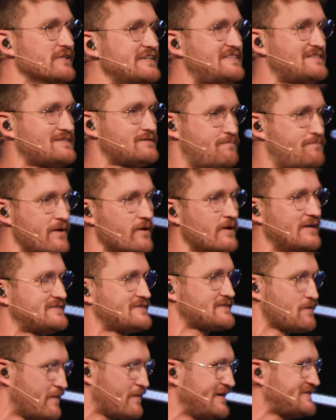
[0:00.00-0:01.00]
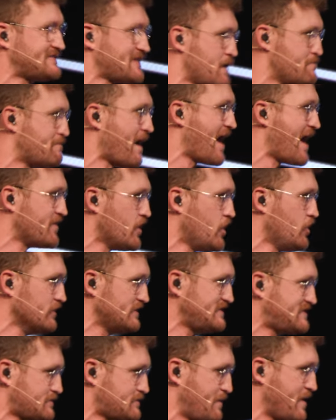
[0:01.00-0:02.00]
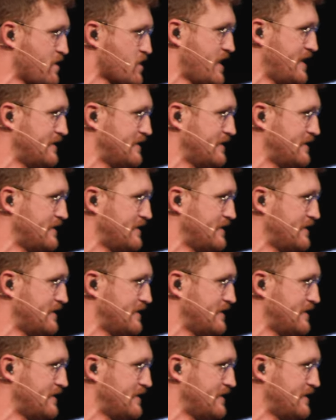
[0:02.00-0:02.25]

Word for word: Spirit. Somebody say, by the Holy Spirit.